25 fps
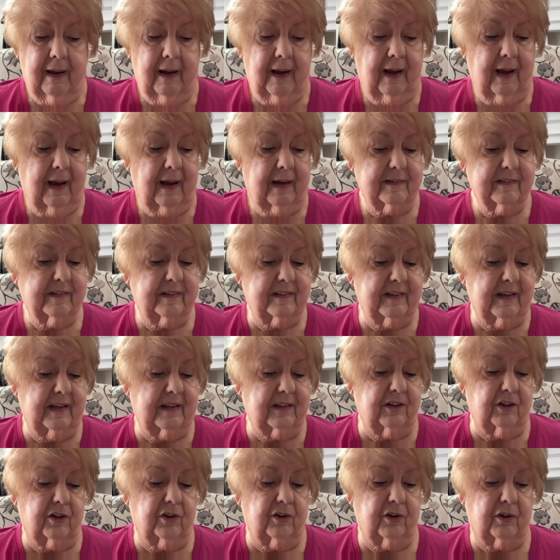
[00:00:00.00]
I said
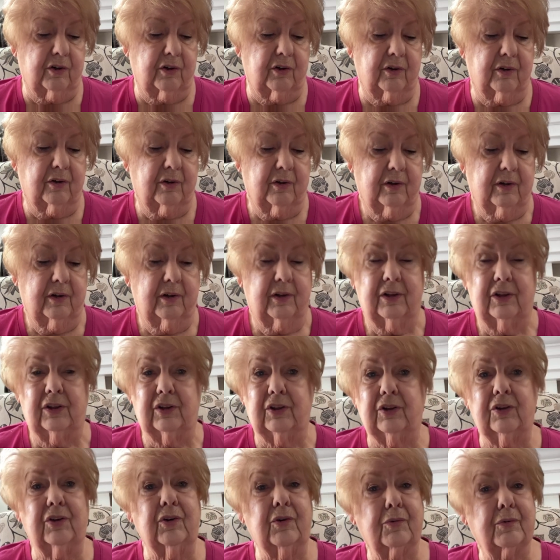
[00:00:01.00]
to her,
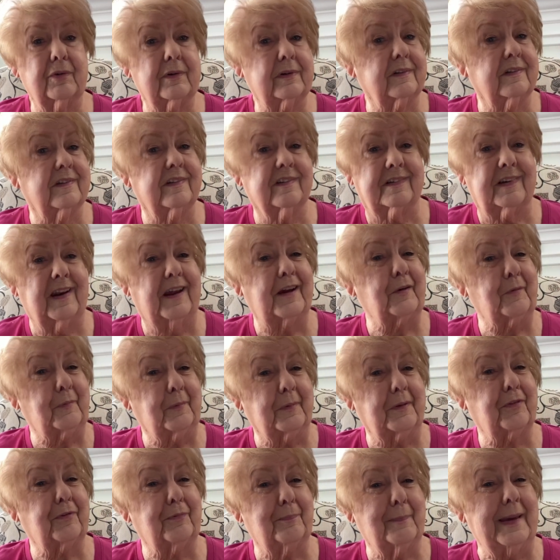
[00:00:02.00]
"You can stay
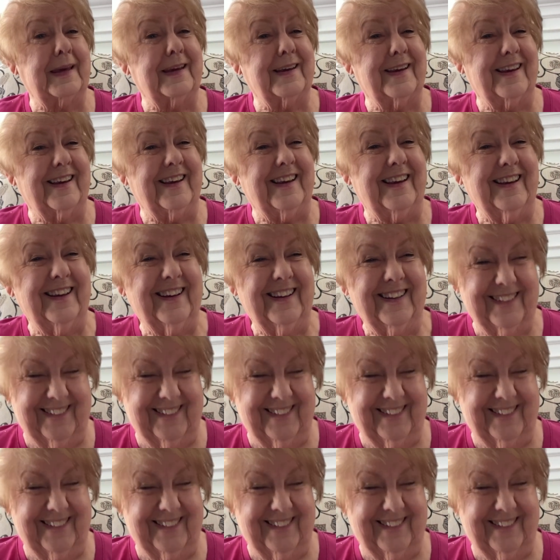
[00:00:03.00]
with me."